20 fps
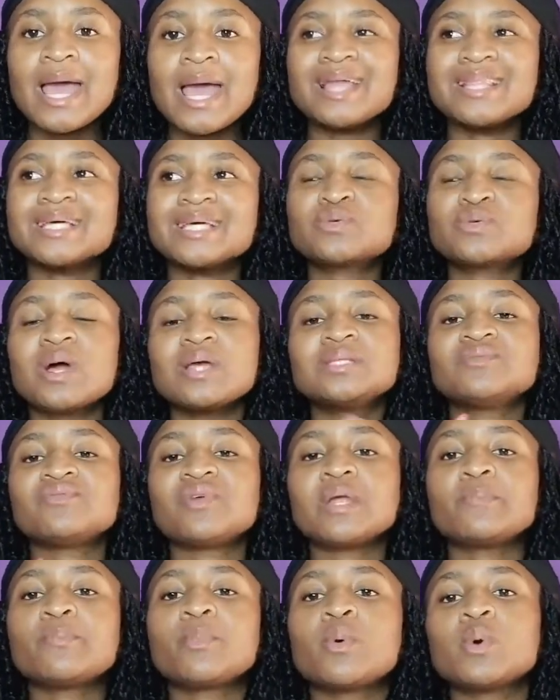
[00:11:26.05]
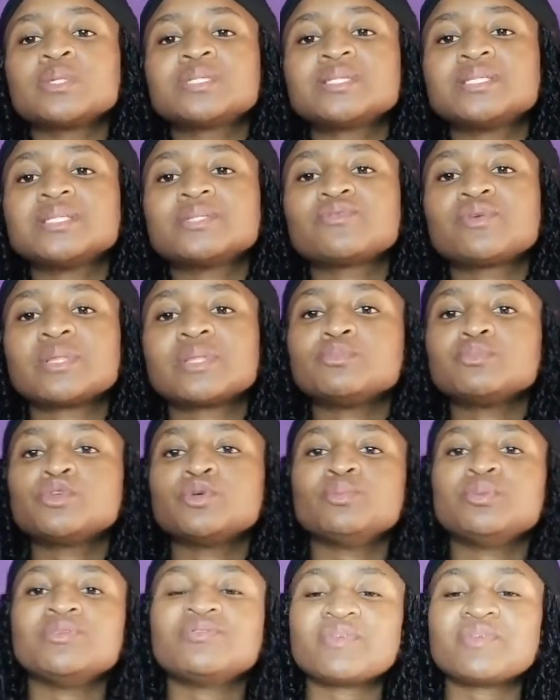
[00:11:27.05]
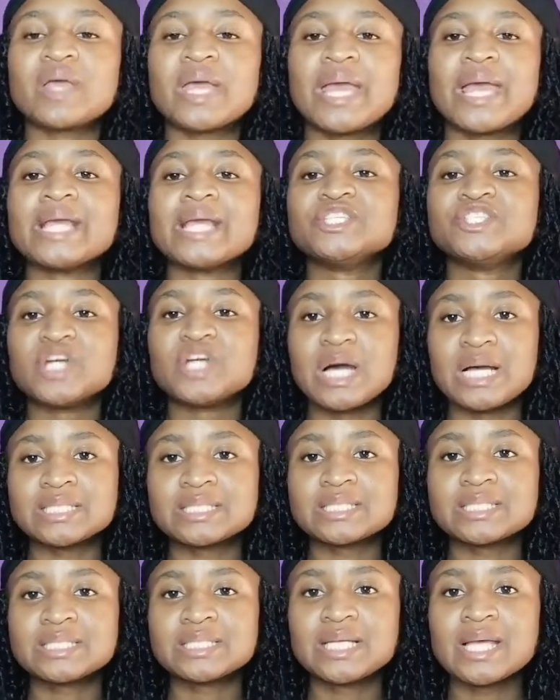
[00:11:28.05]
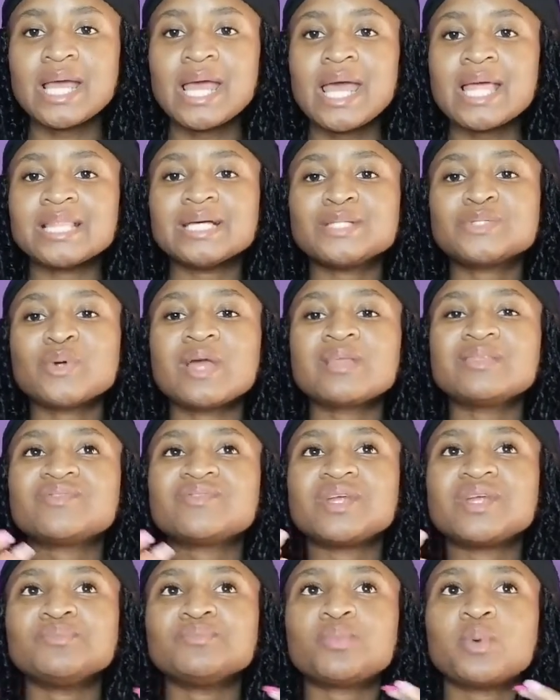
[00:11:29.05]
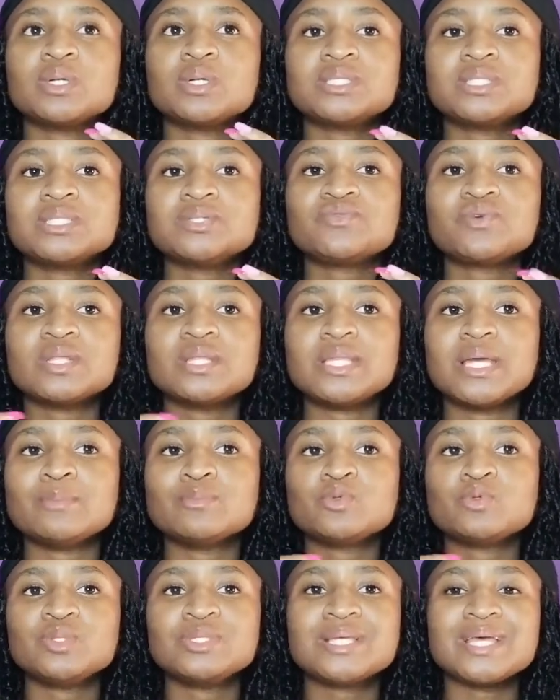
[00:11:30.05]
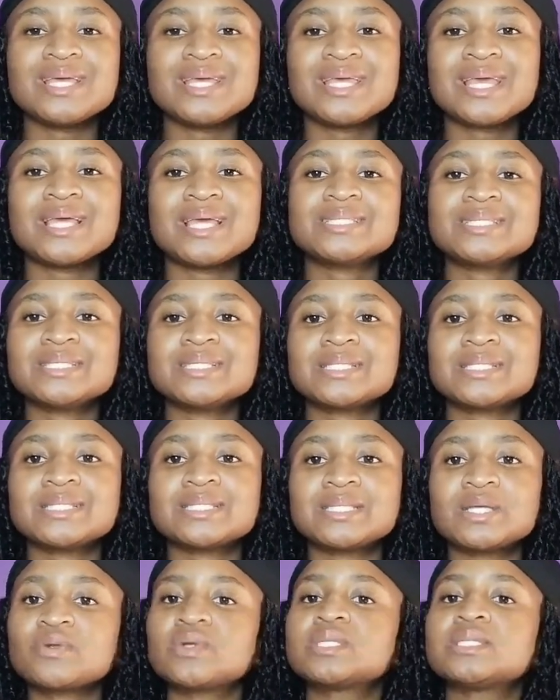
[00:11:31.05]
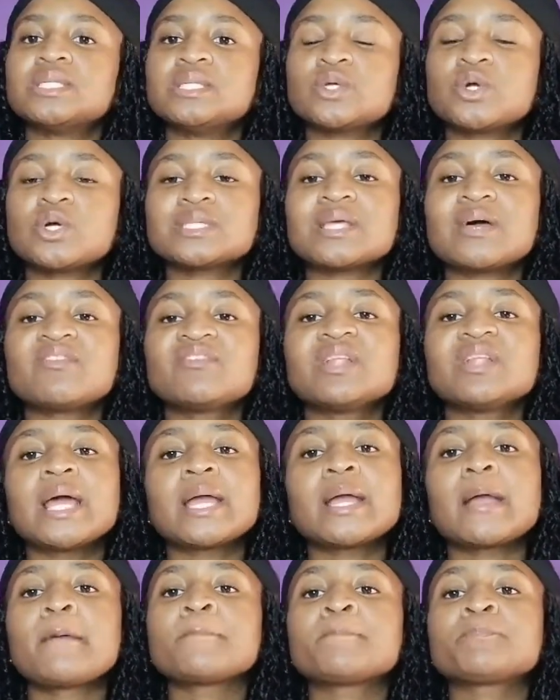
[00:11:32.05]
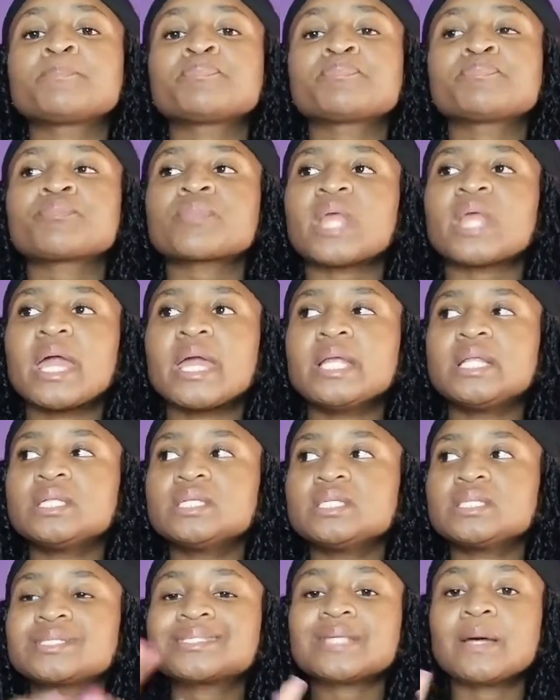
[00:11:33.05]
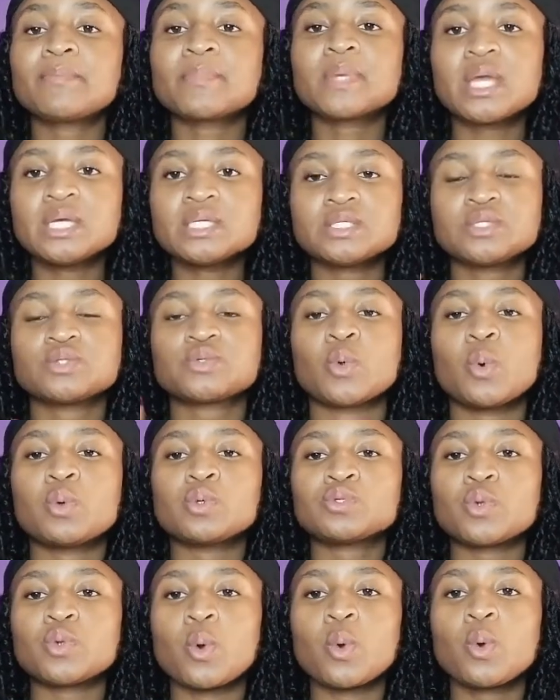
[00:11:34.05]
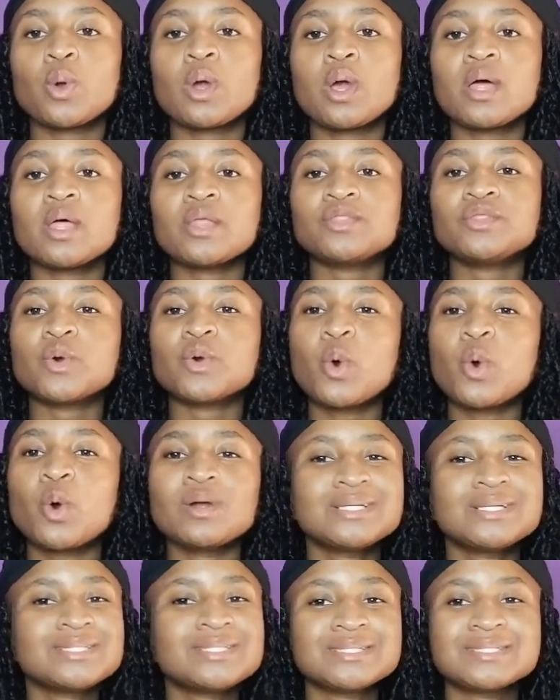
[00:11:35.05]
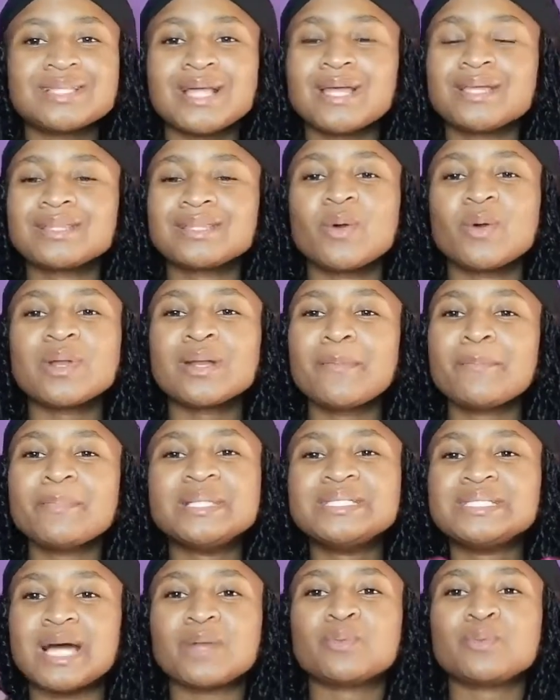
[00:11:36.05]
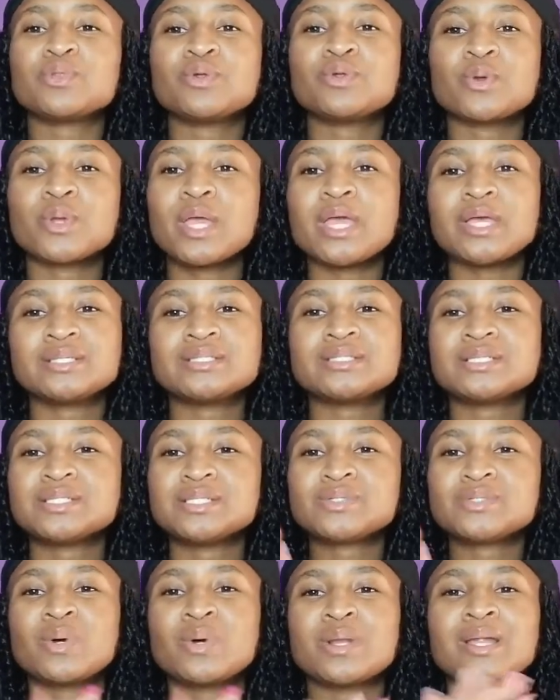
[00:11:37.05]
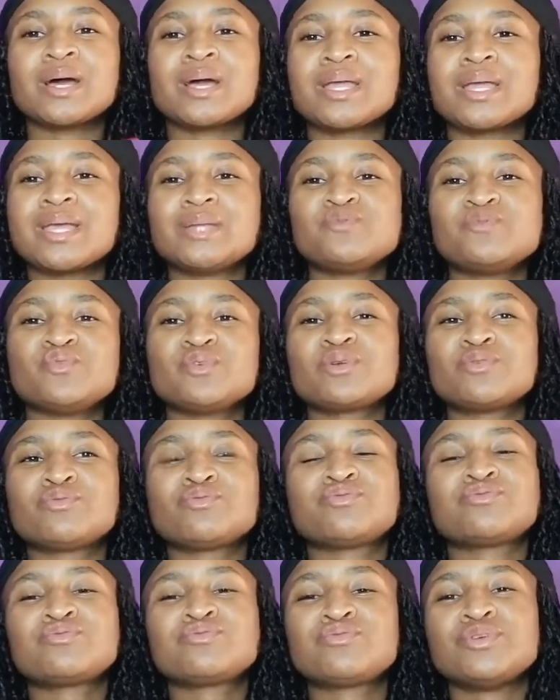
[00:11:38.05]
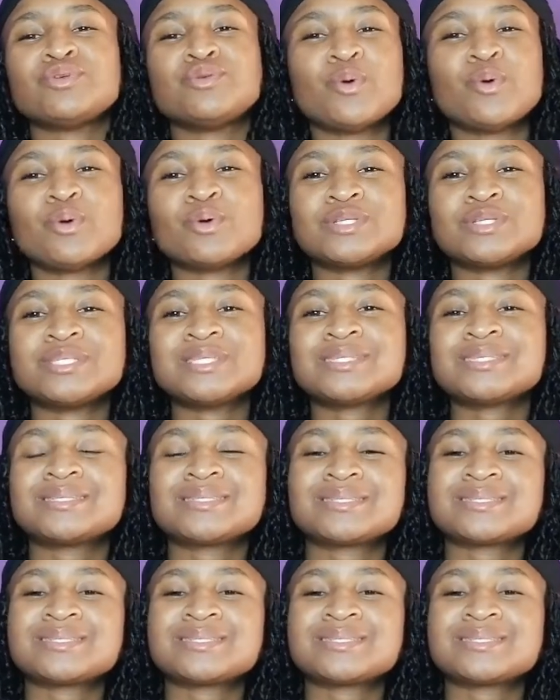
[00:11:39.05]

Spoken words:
And that's why it's very important for them to be fair and just. That's why it's very important for them to take cases seriously. Because I feel like in some cases also, the court is just like, they want to be done with your case. They just want to get rid of, you know, just...